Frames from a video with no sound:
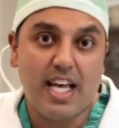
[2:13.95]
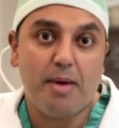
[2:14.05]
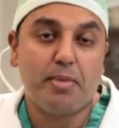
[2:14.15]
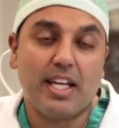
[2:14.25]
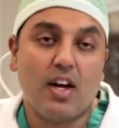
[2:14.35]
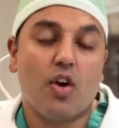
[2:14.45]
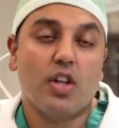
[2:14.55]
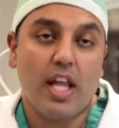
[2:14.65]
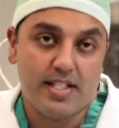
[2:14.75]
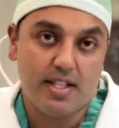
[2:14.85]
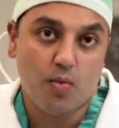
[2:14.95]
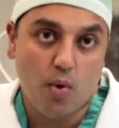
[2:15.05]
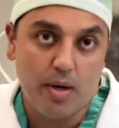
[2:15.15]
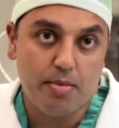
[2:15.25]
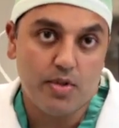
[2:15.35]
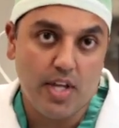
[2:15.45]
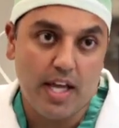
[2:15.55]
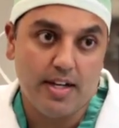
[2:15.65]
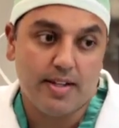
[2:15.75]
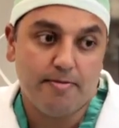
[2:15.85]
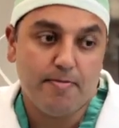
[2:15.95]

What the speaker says: happening are less than 1%.